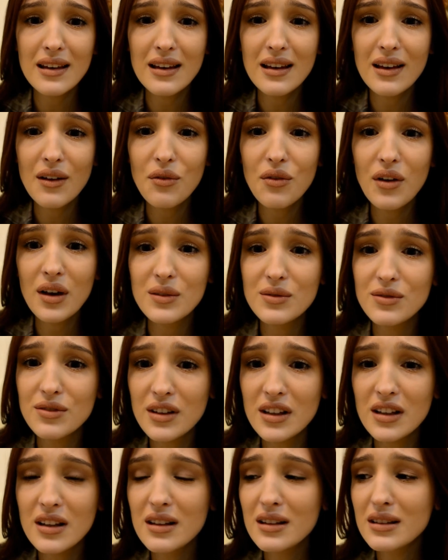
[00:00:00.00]
If I
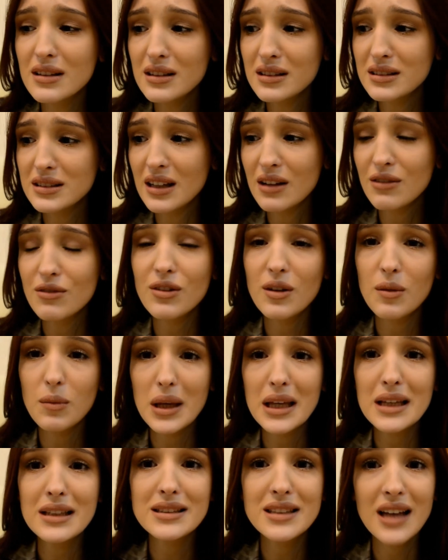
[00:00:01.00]
feel something
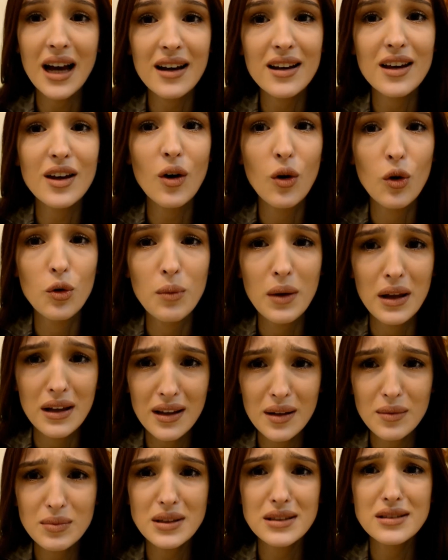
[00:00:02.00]
being tacky on my
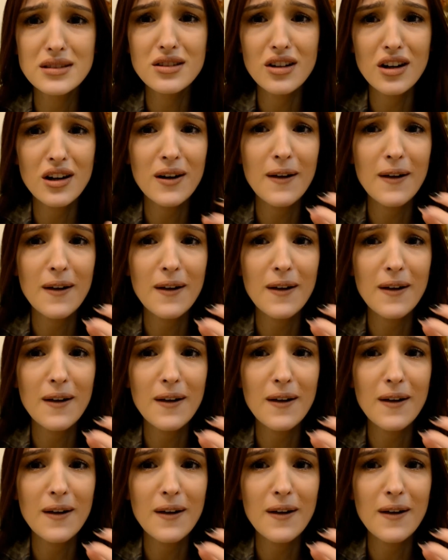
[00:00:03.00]
lips, I start